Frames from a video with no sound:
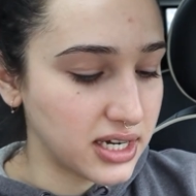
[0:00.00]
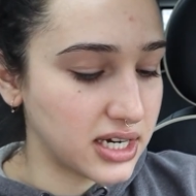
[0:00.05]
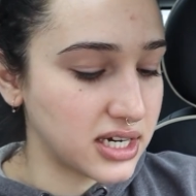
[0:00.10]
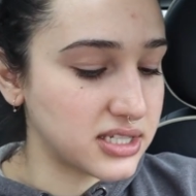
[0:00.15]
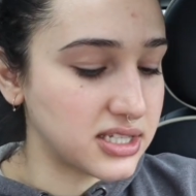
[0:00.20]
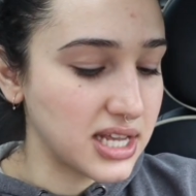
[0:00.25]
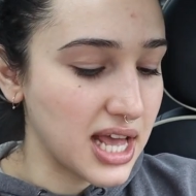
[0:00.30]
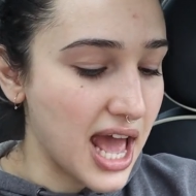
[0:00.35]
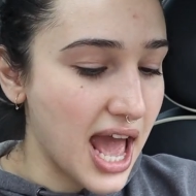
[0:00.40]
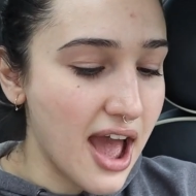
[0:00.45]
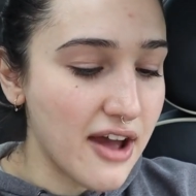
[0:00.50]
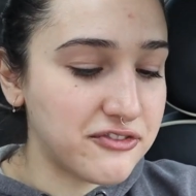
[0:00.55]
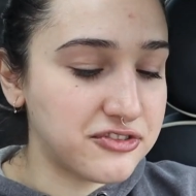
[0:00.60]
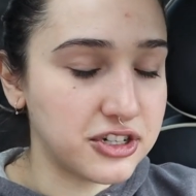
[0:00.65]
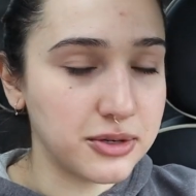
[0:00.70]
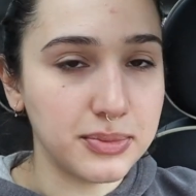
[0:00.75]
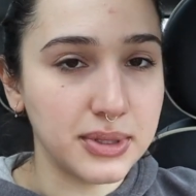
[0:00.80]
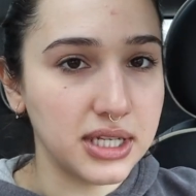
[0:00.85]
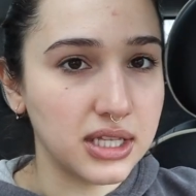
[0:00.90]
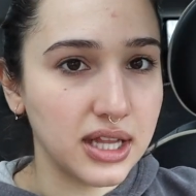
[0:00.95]
It doesn't have
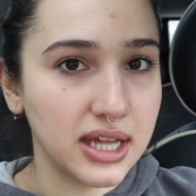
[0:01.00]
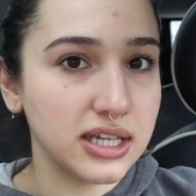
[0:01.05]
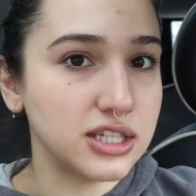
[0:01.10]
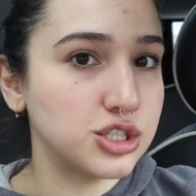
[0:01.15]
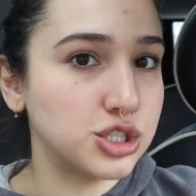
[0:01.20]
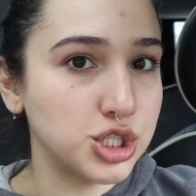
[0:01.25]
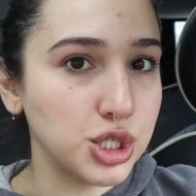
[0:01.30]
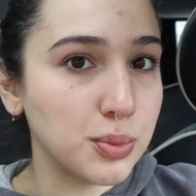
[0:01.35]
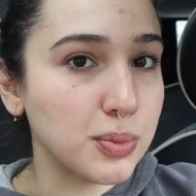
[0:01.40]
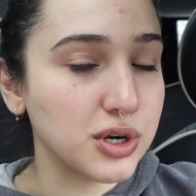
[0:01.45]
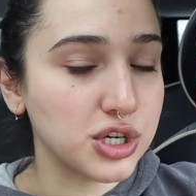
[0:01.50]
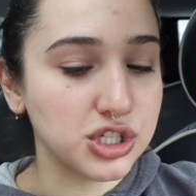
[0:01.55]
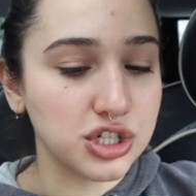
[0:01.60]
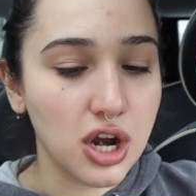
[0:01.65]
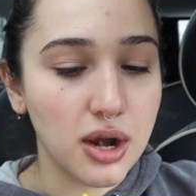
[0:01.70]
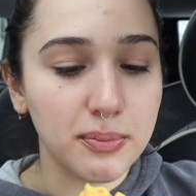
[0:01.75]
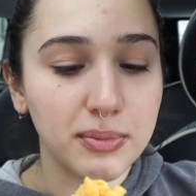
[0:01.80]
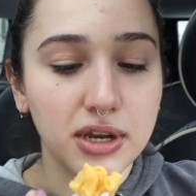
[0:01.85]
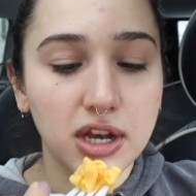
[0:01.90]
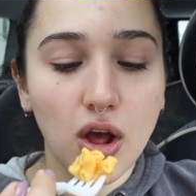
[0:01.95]
to be like super
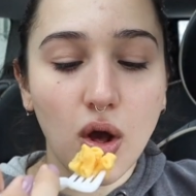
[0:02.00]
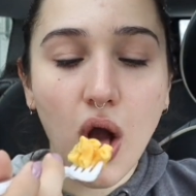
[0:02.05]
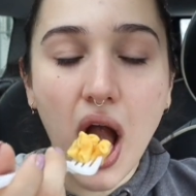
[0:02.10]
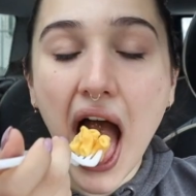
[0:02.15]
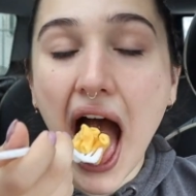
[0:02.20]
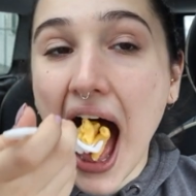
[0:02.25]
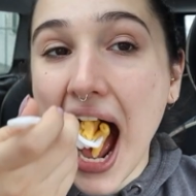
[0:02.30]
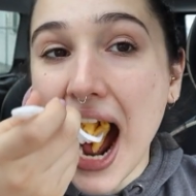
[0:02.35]
sharp, you know?